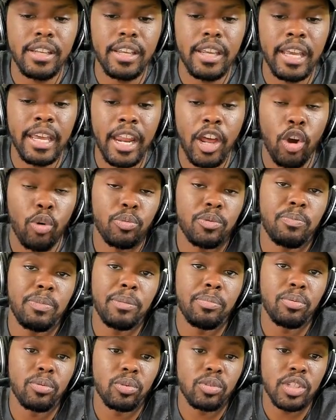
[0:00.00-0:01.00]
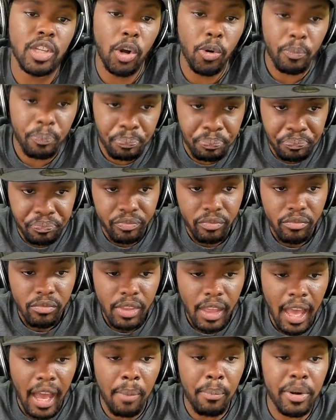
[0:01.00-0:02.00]
it helped people so
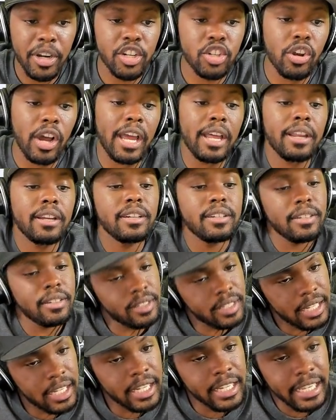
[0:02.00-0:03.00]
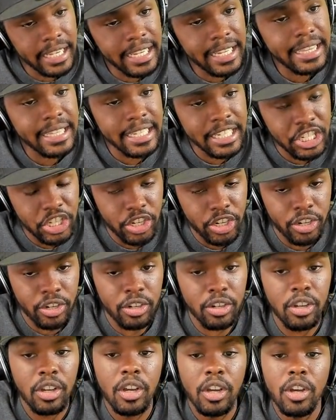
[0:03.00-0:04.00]
I'm gonna try it again this
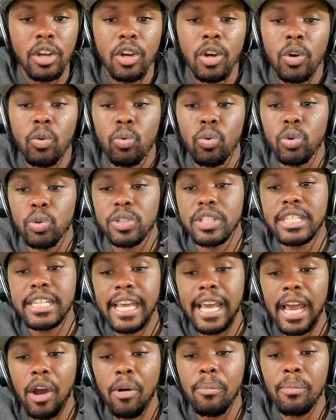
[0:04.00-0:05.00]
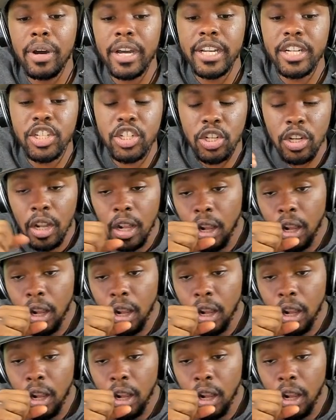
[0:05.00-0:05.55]
year we'll see how much